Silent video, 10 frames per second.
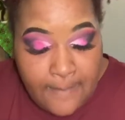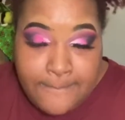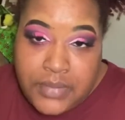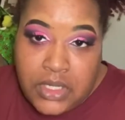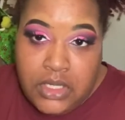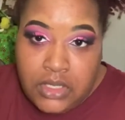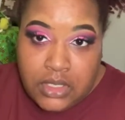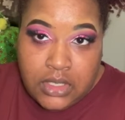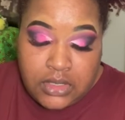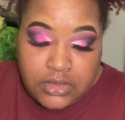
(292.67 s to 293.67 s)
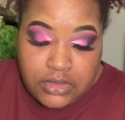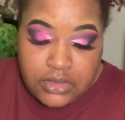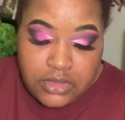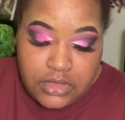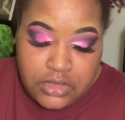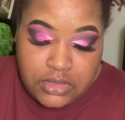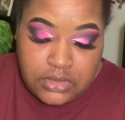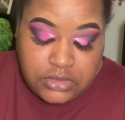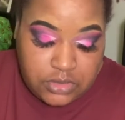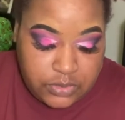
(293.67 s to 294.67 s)
Punk.
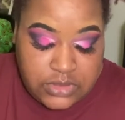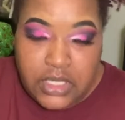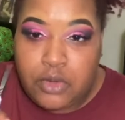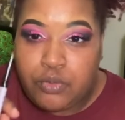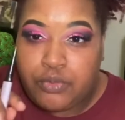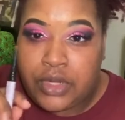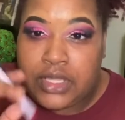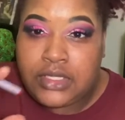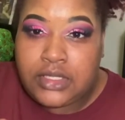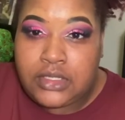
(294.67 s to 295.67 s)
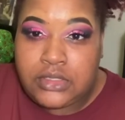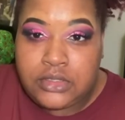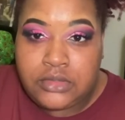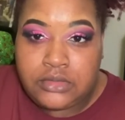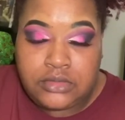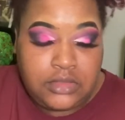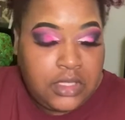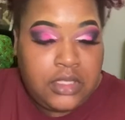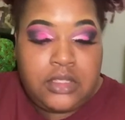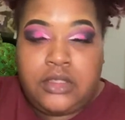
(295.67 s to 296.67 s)
So it's like a red color.
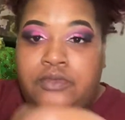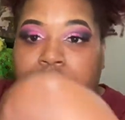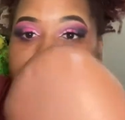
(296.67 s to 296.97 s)
Like, if you want